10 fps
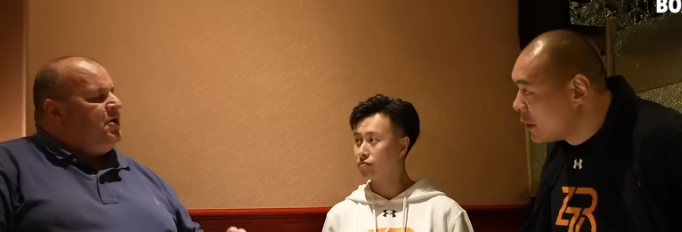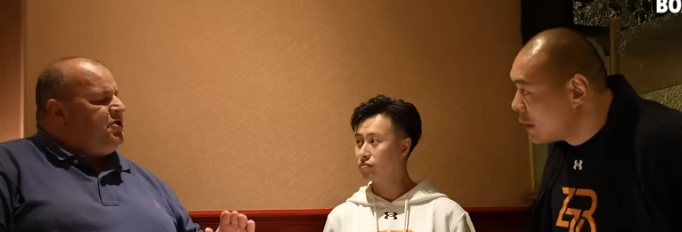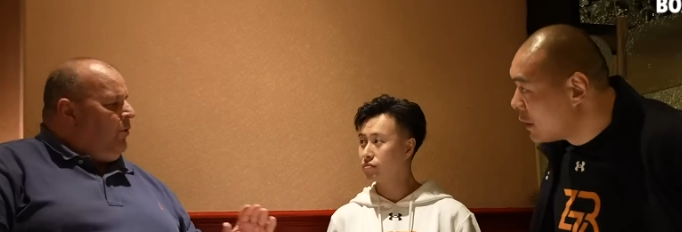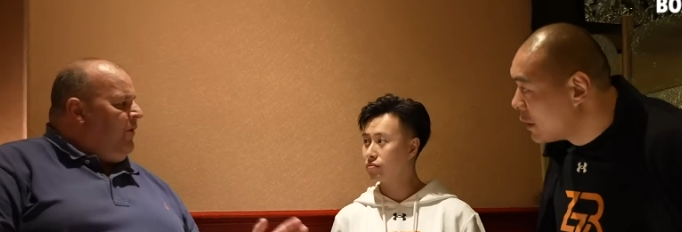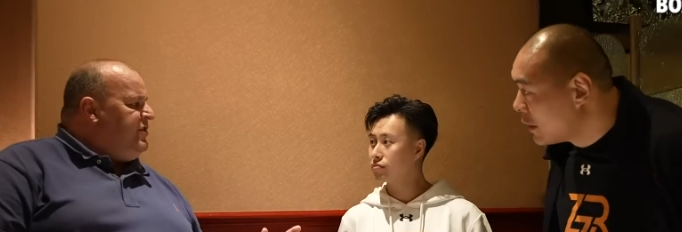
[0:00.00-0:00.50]

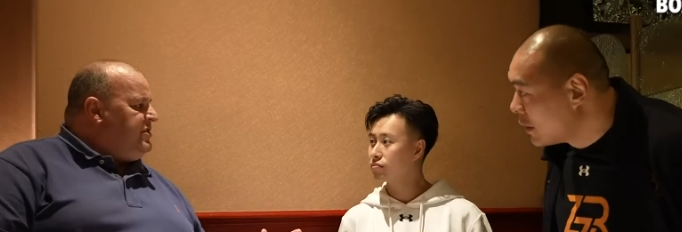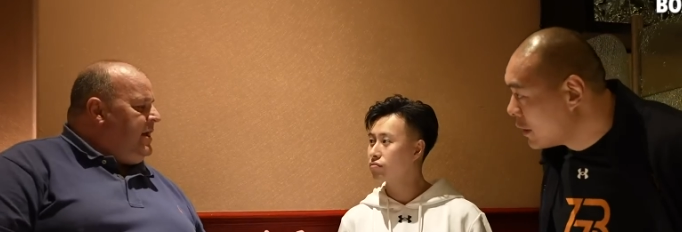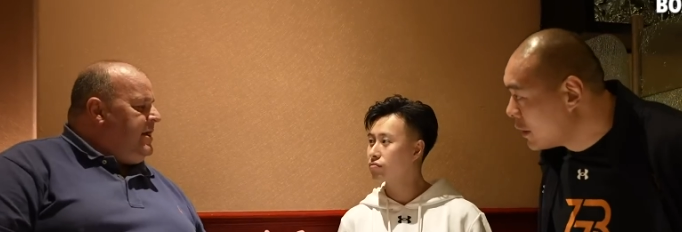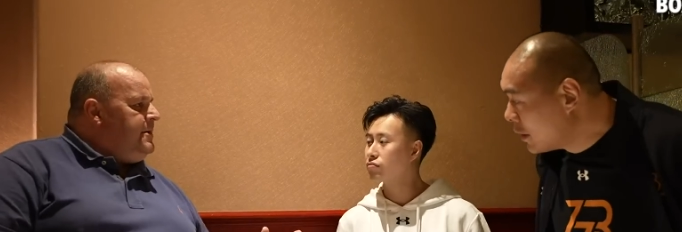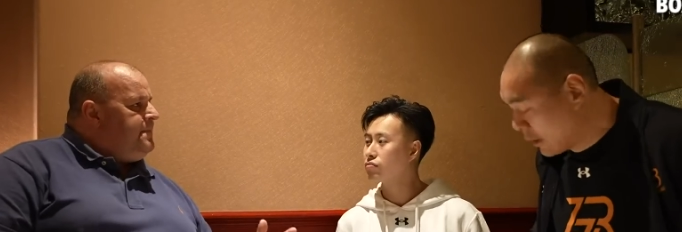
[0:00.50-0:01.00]
Speaker 1: So
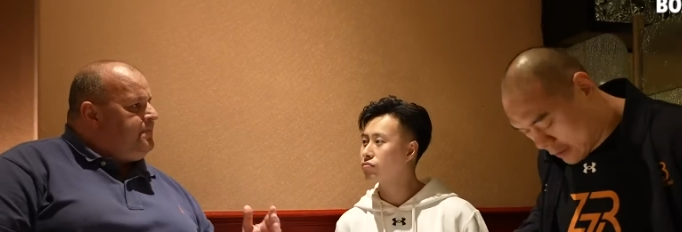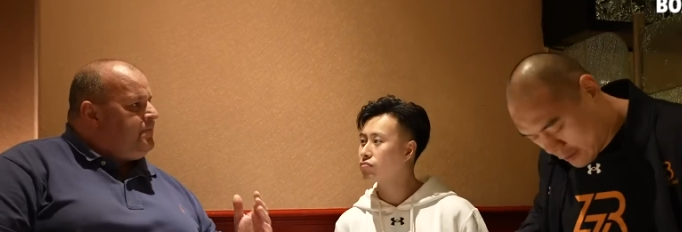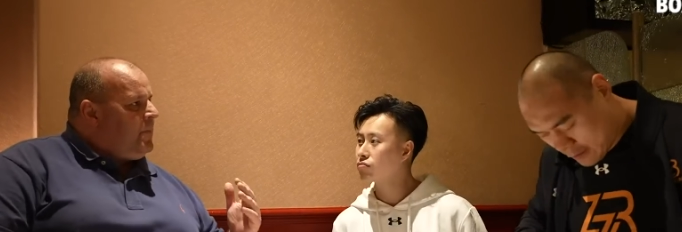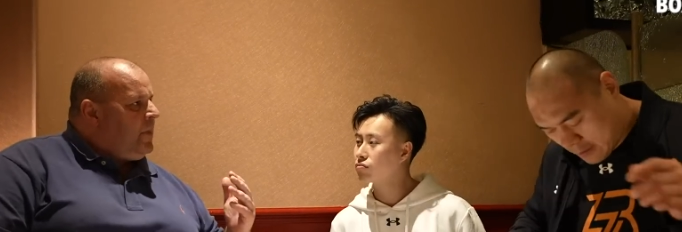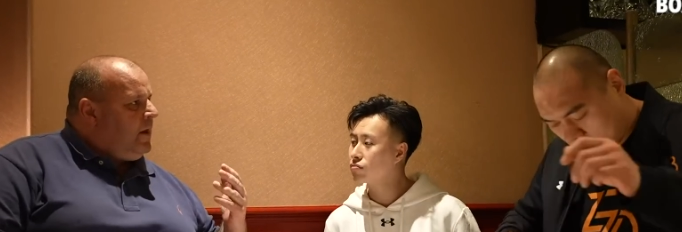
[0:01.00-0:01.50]
obviously,
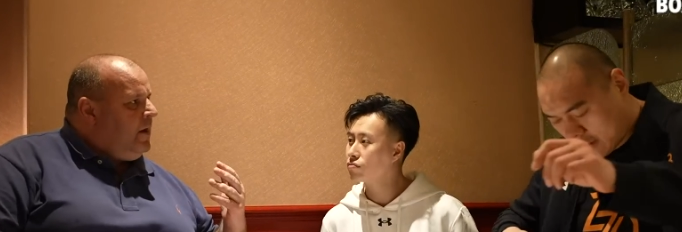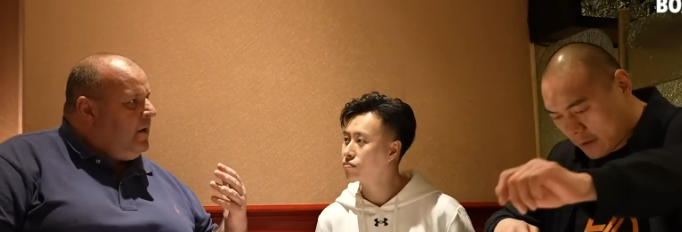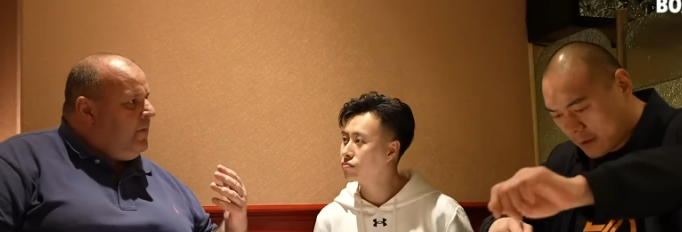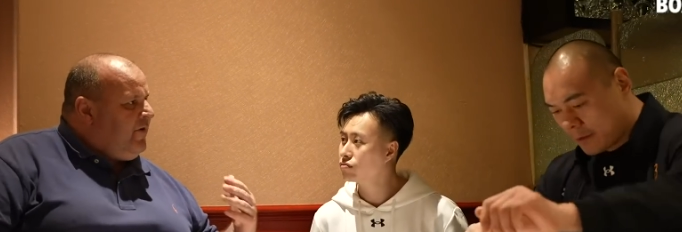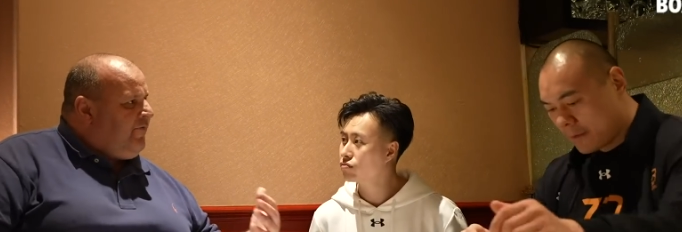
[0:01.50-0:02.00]

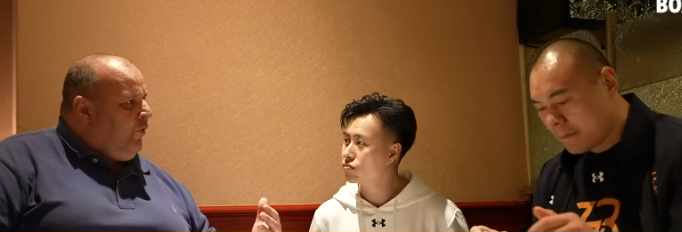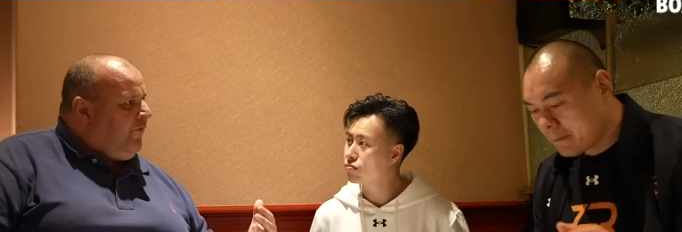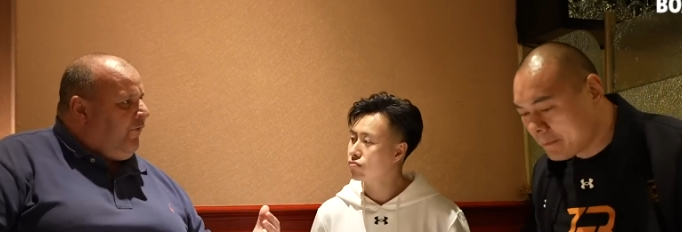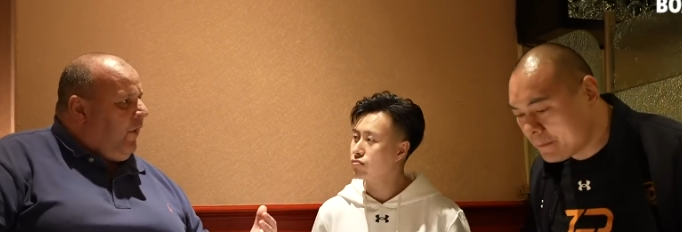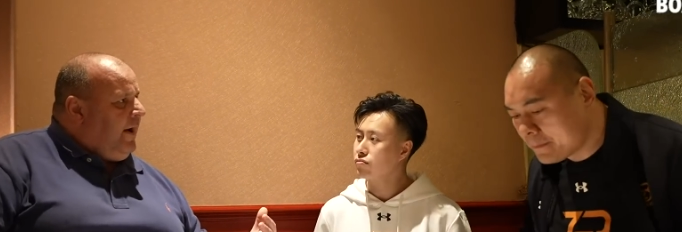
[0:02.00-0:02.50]
before a
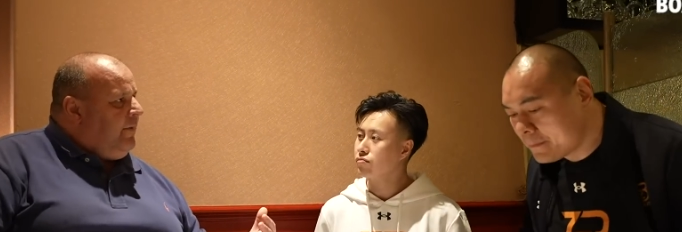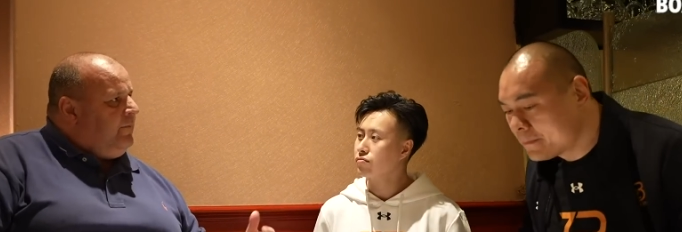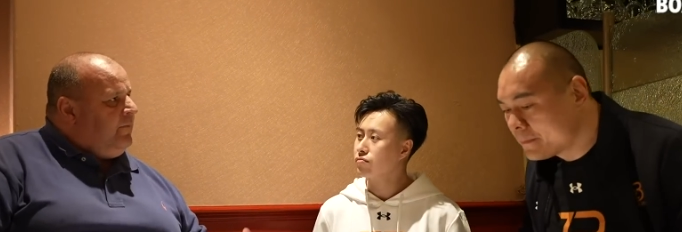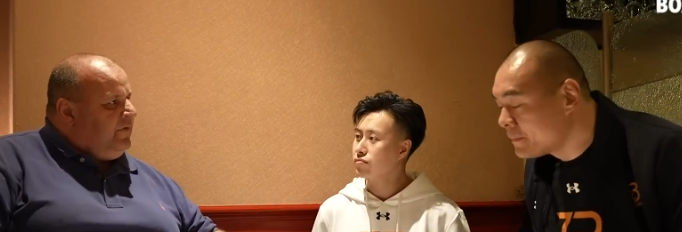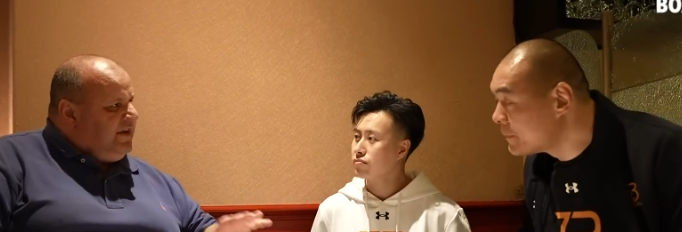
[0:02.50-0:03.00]
fight,
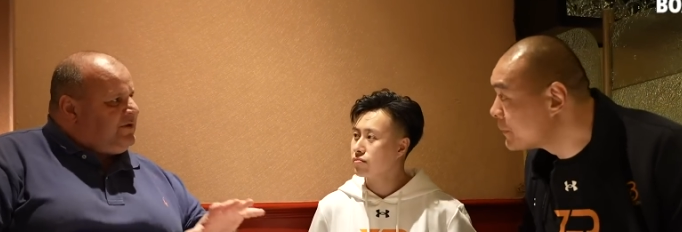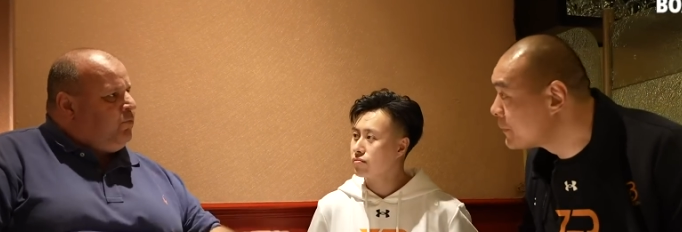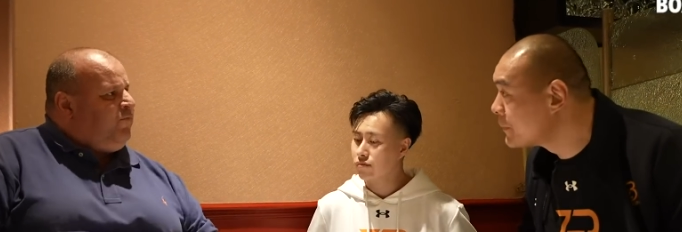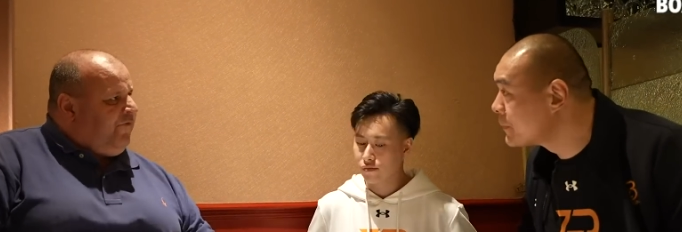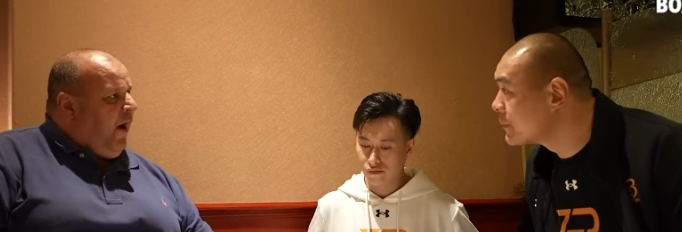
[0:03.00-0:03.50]
this
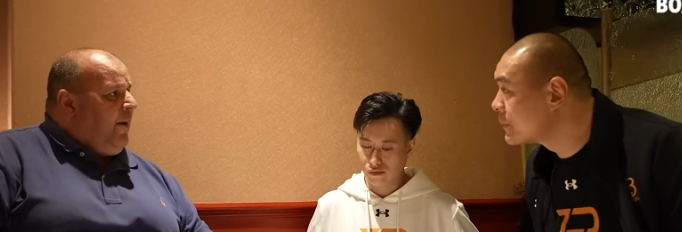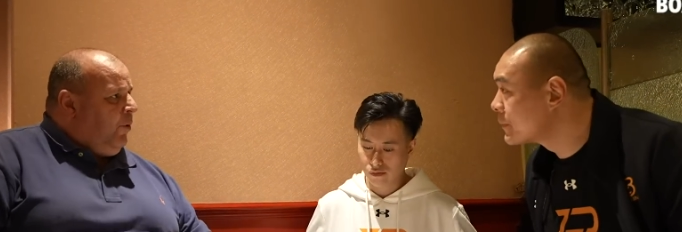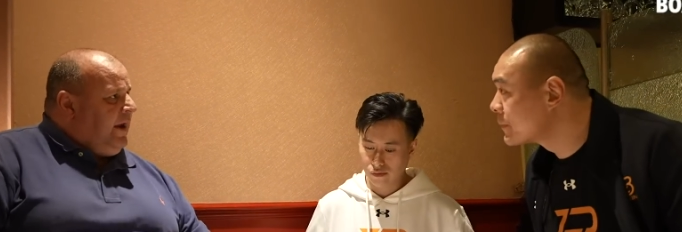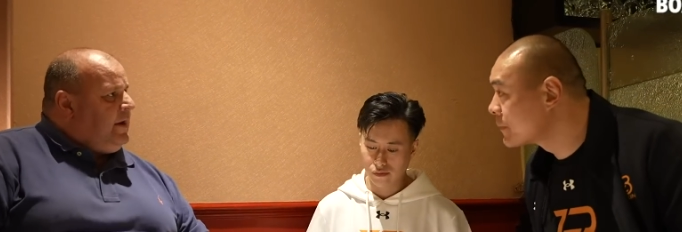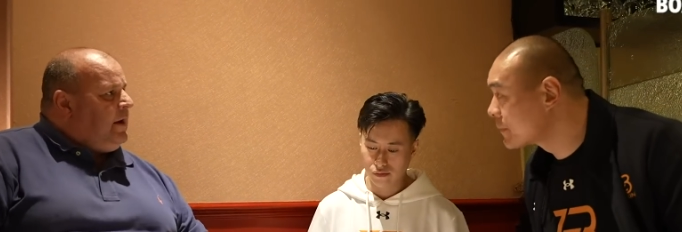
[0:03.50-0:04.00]
fight
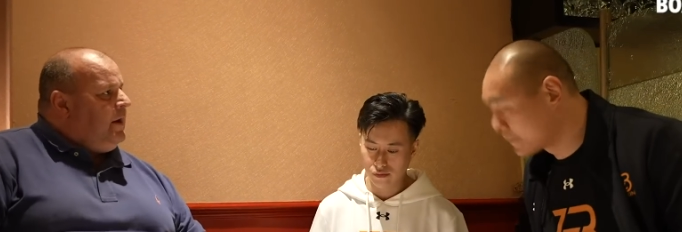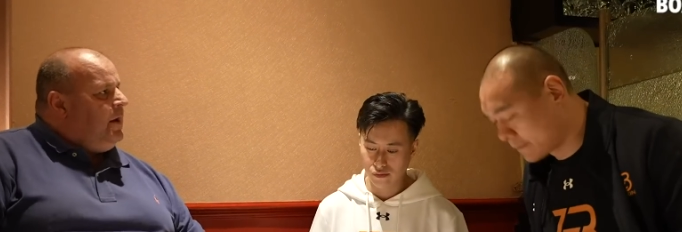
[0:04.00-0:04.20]
week,